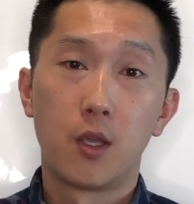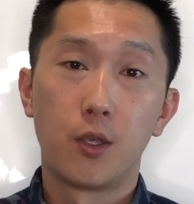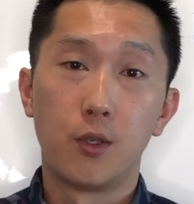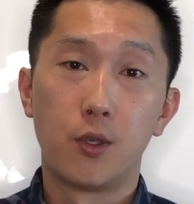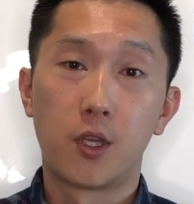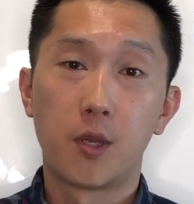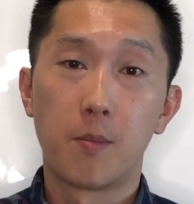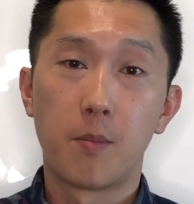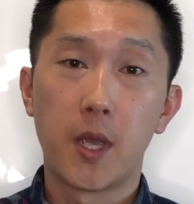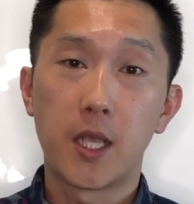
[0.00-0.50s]

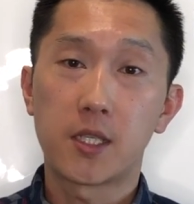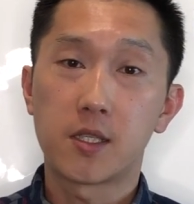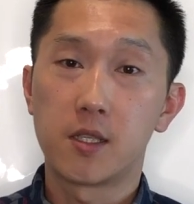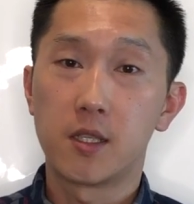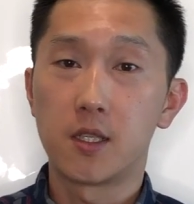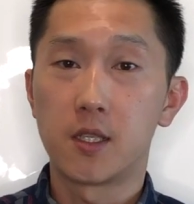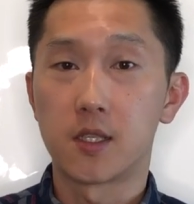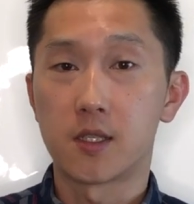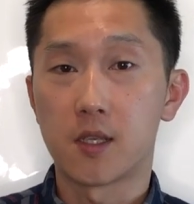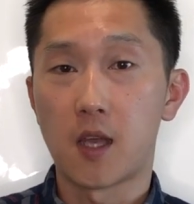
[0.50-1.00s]
You can
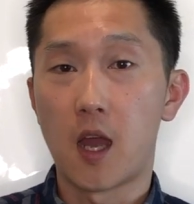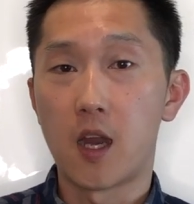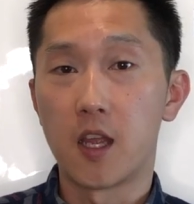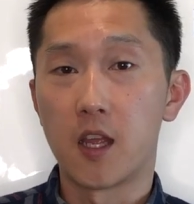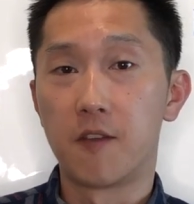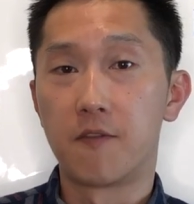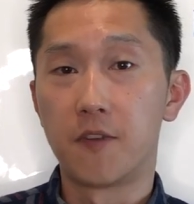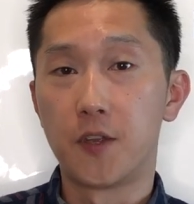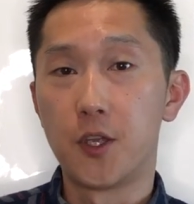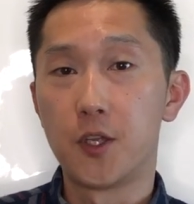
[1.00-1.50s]
basically decide
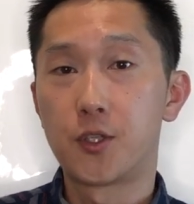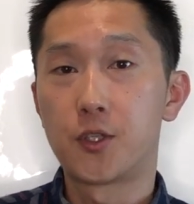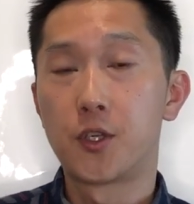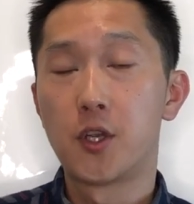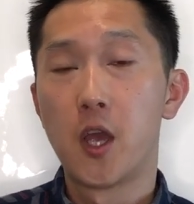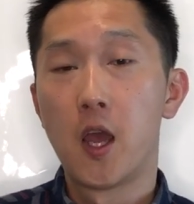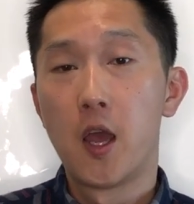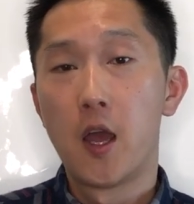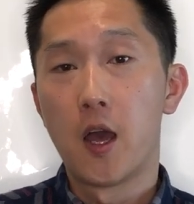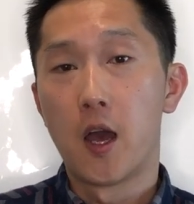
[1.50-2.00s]
if
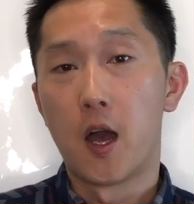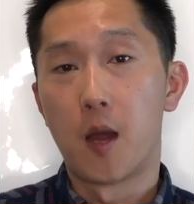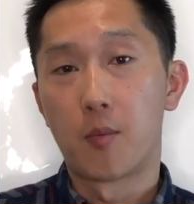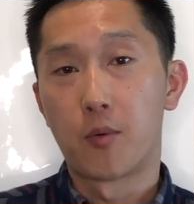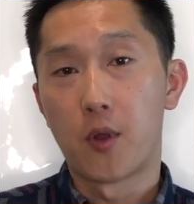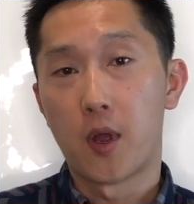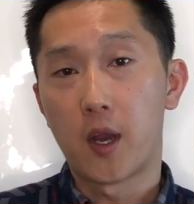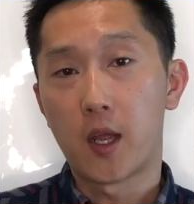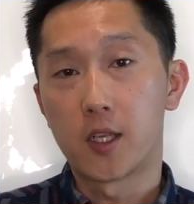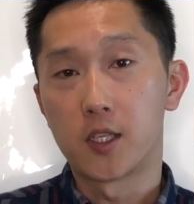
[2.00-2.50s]
each
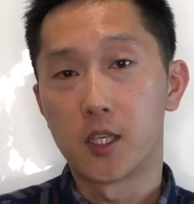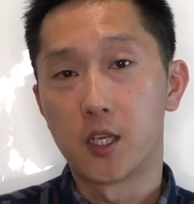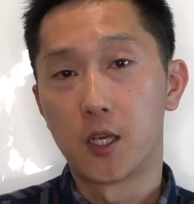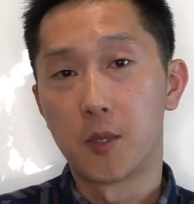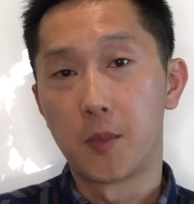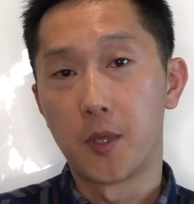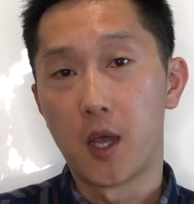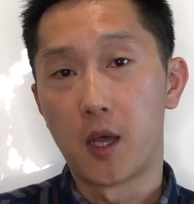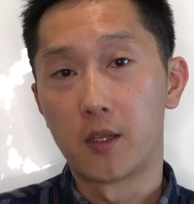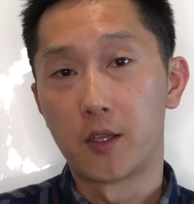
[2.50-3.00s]
product is going
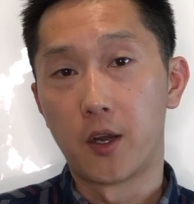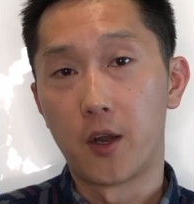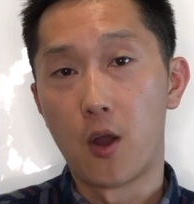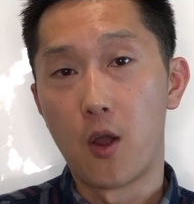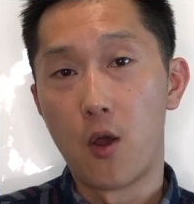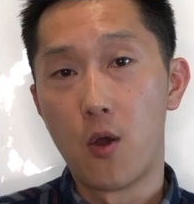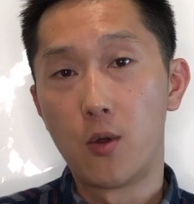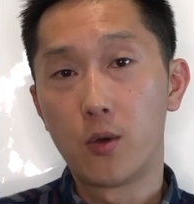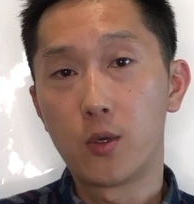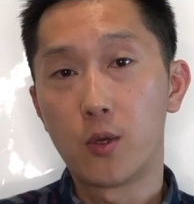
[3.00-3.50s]
to be on their
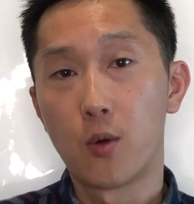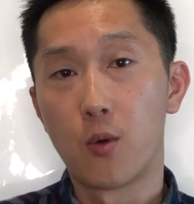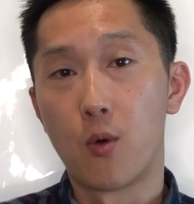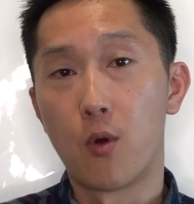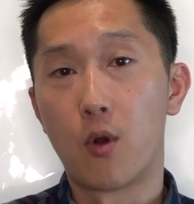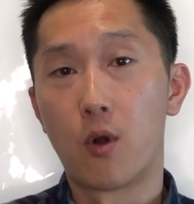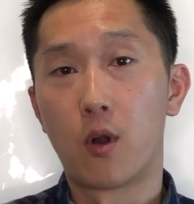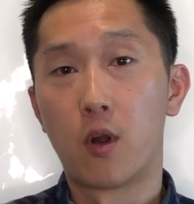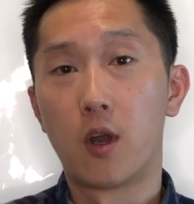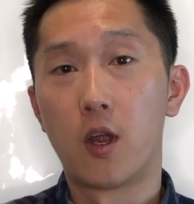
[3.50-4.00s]
own
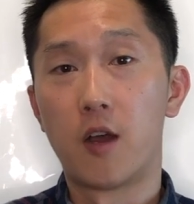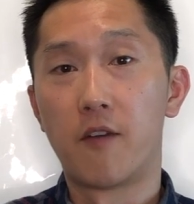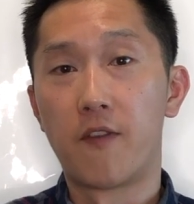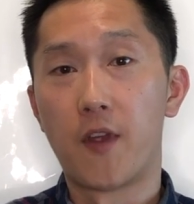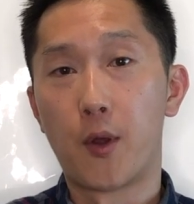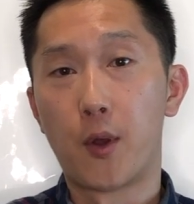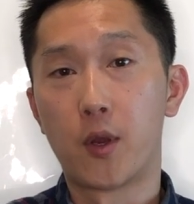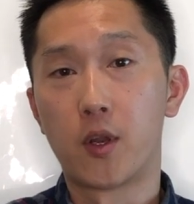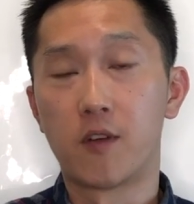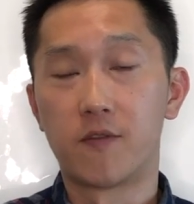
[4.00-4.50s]
or a
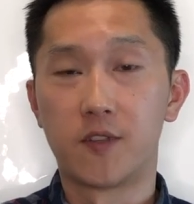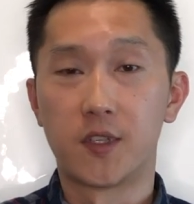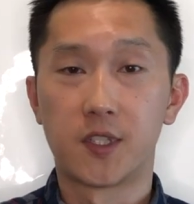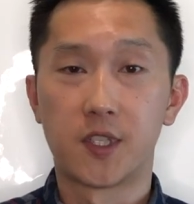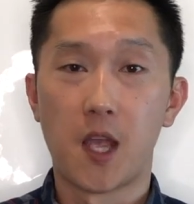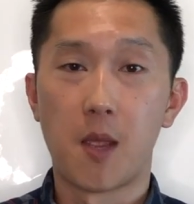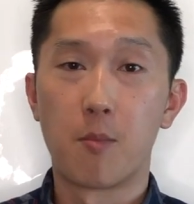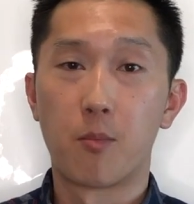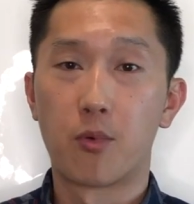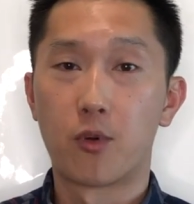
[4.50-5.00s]
variant of the
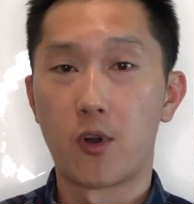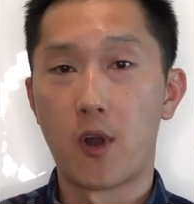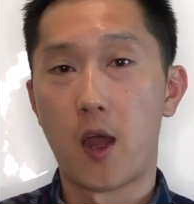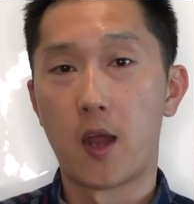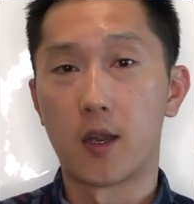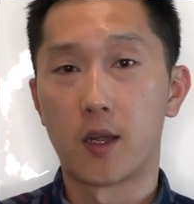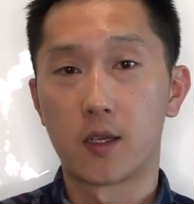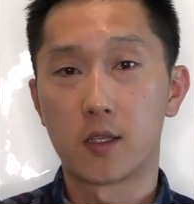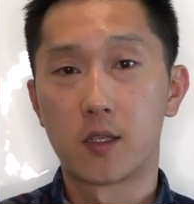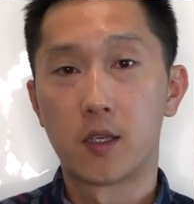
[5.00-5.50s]
same
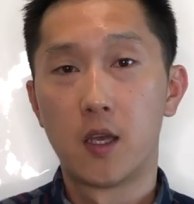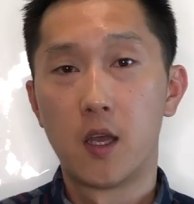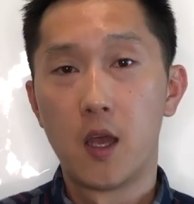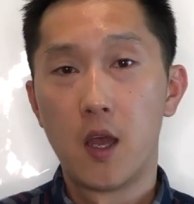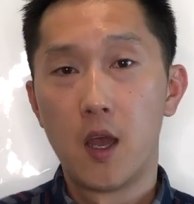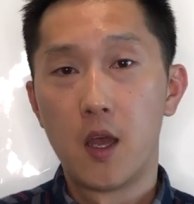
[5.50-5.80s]
product.